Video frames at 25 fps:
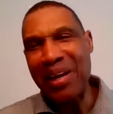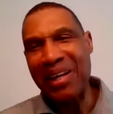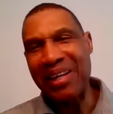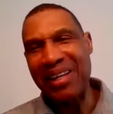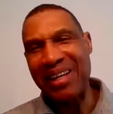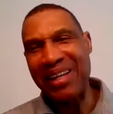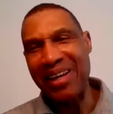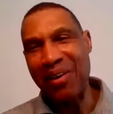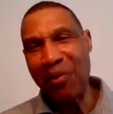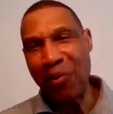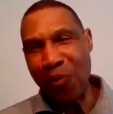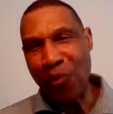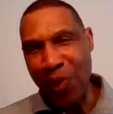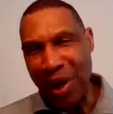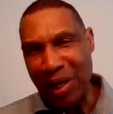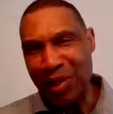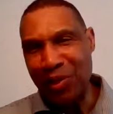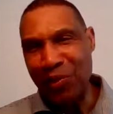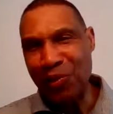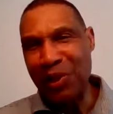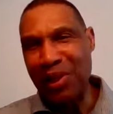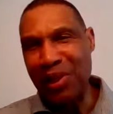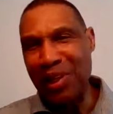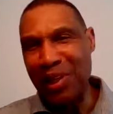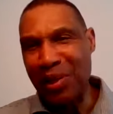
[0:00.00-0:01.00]
I can't
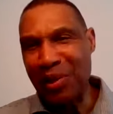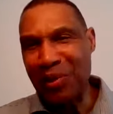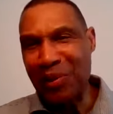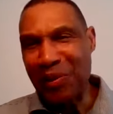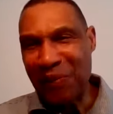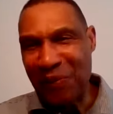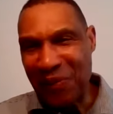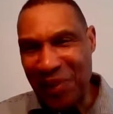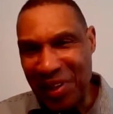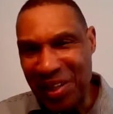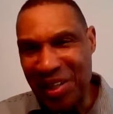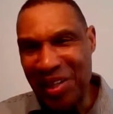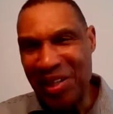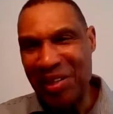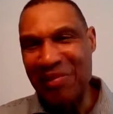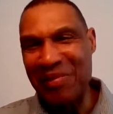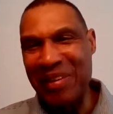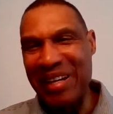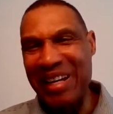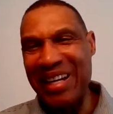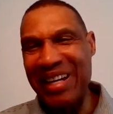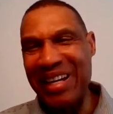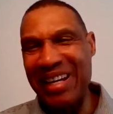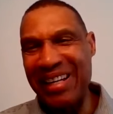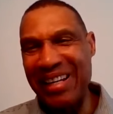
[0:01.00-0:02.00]
wait till we get on the field,
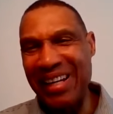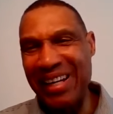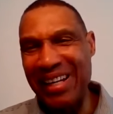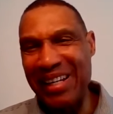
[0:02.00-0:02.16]
man,